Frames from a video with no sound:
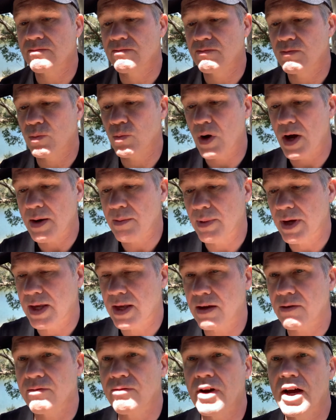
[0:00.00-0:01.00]

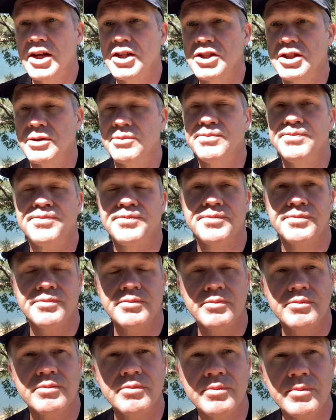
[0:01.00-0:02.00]
winemaking fashion,
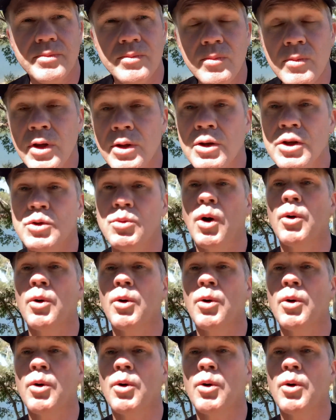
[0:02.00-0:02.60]
because